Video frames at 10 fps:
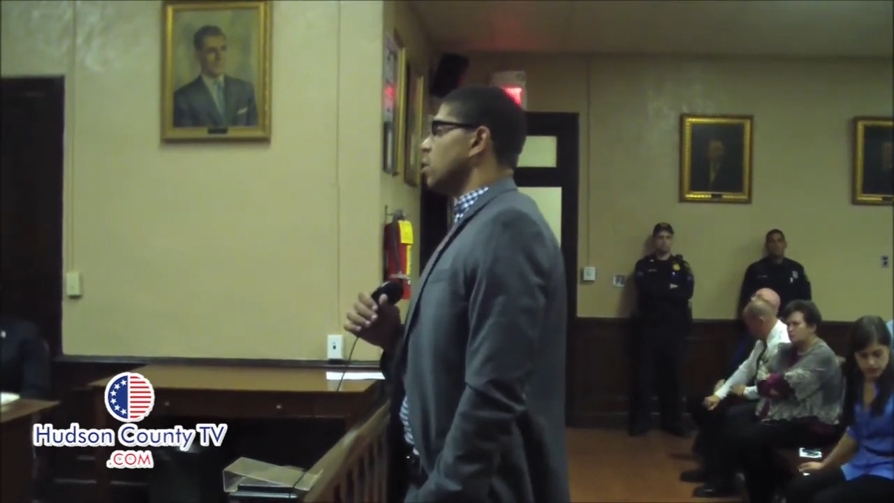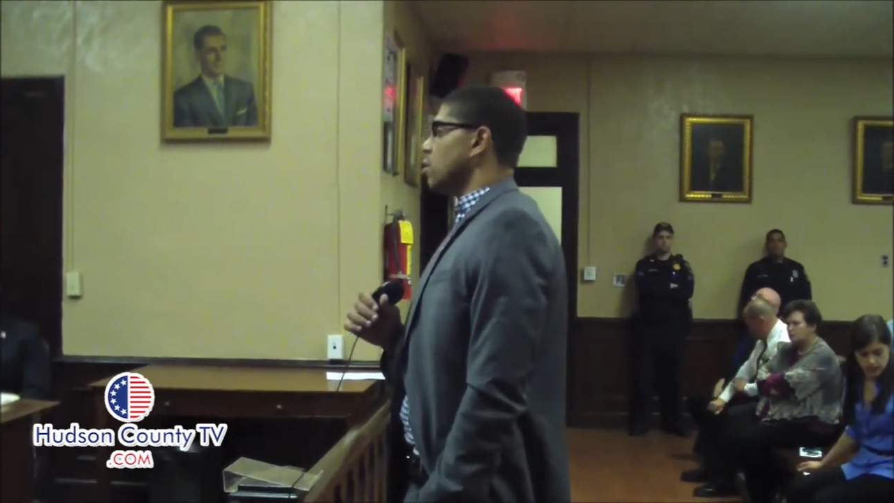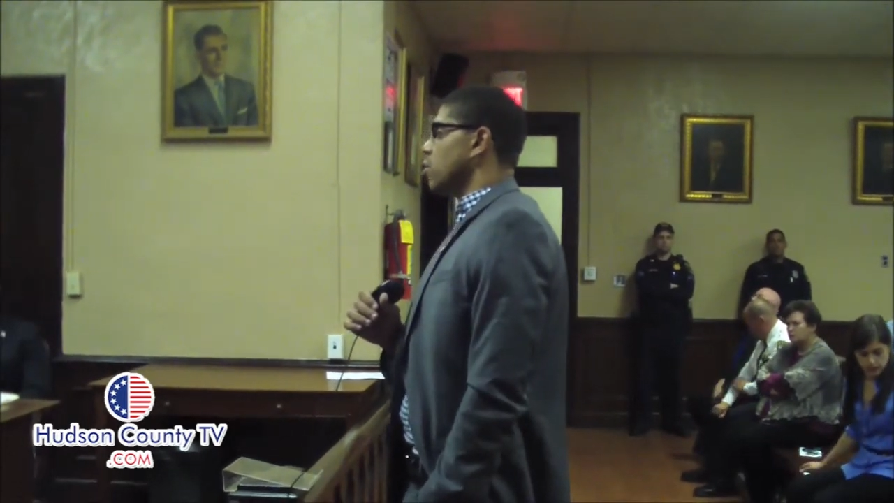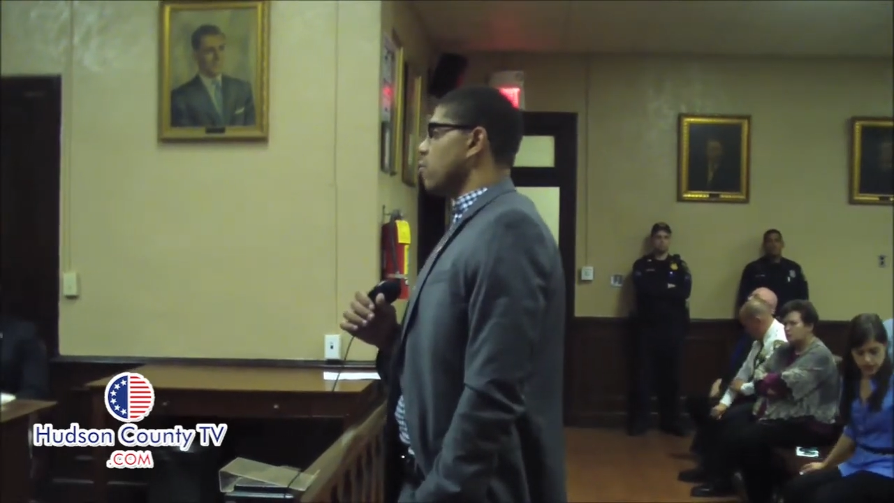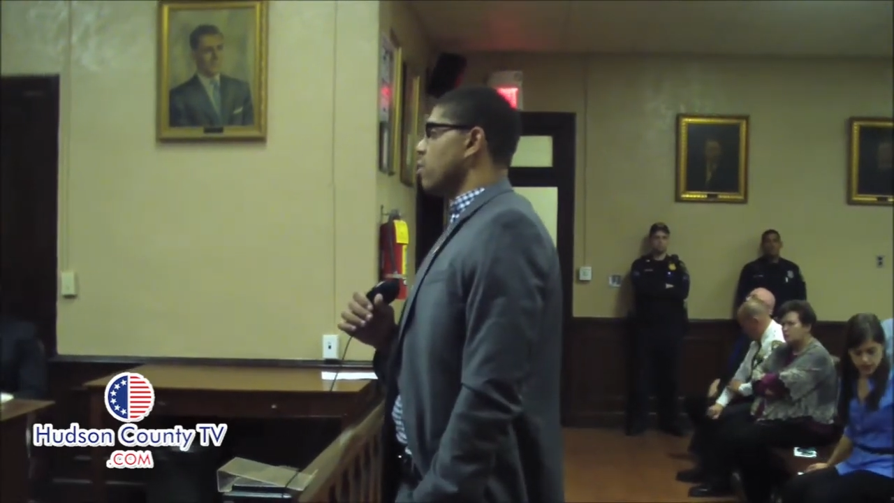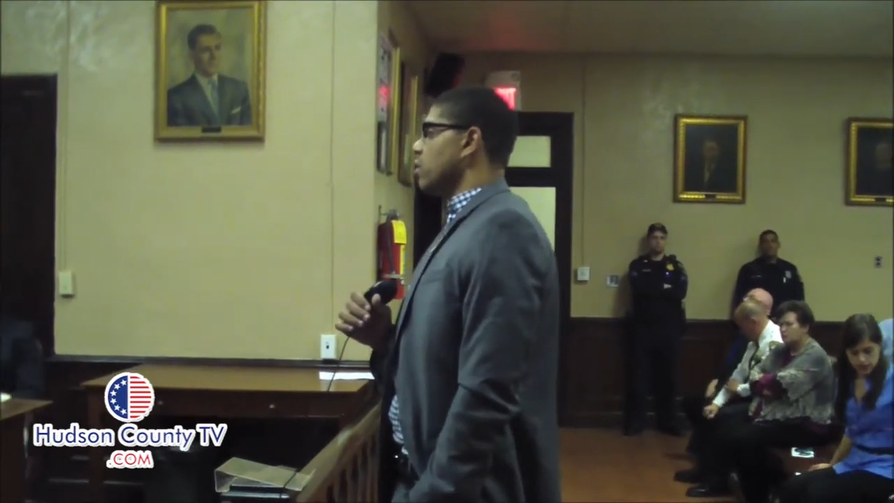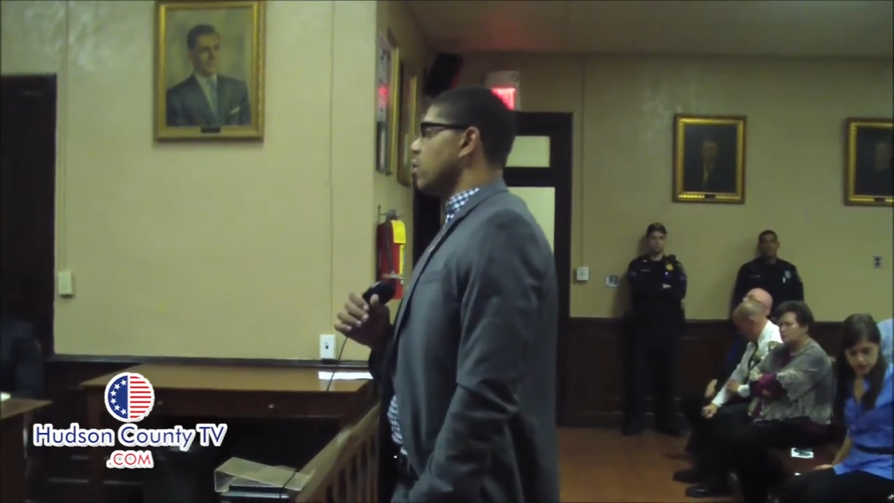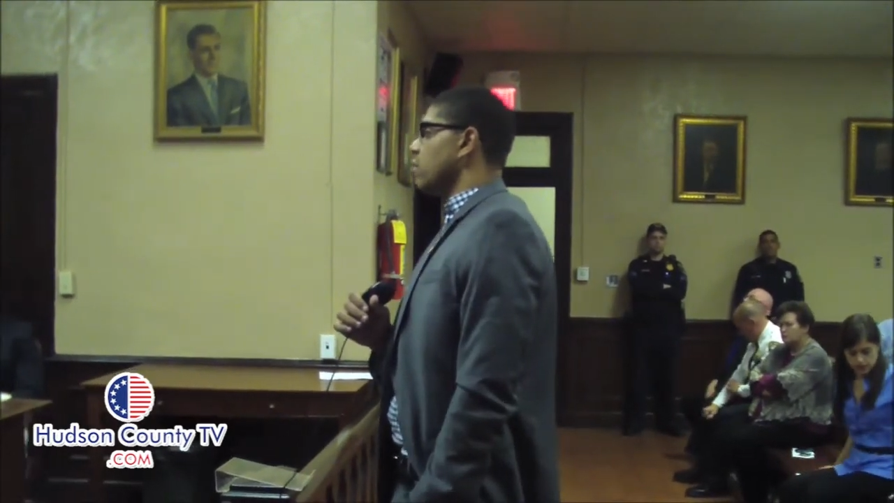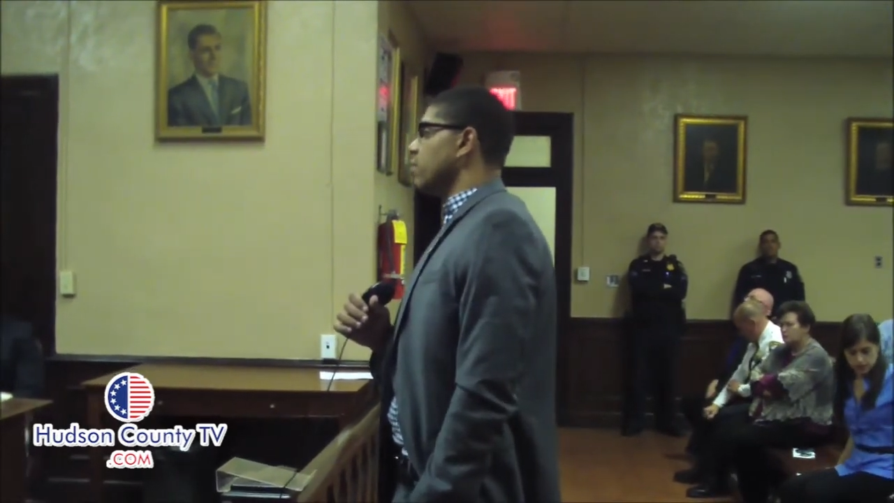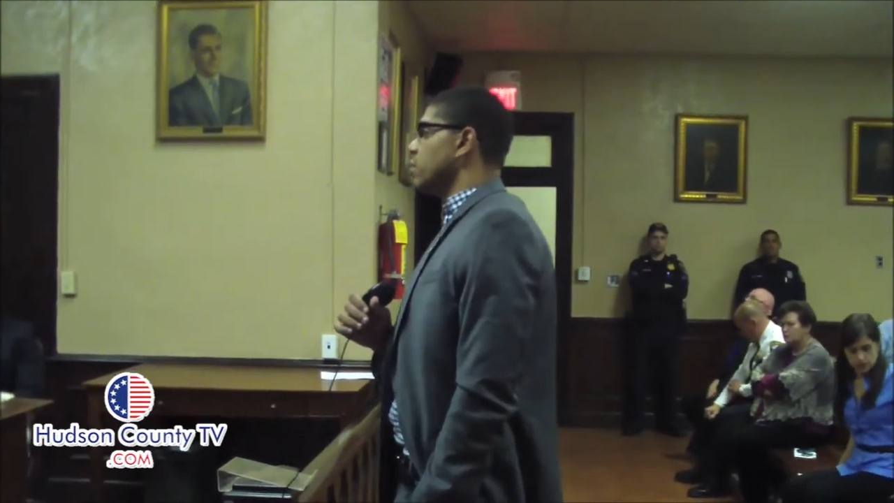our
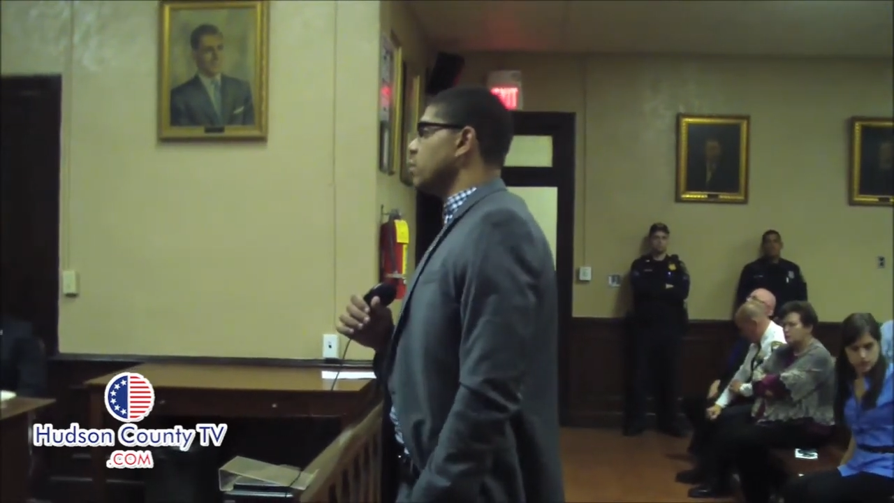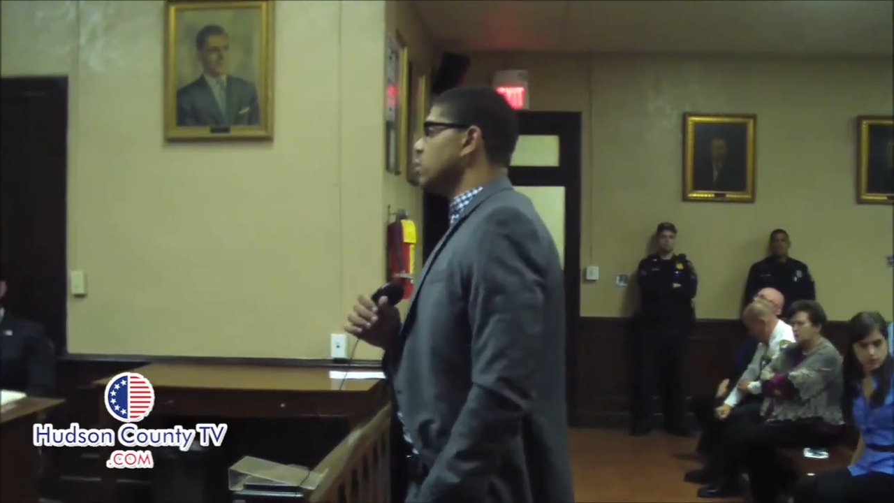current governor?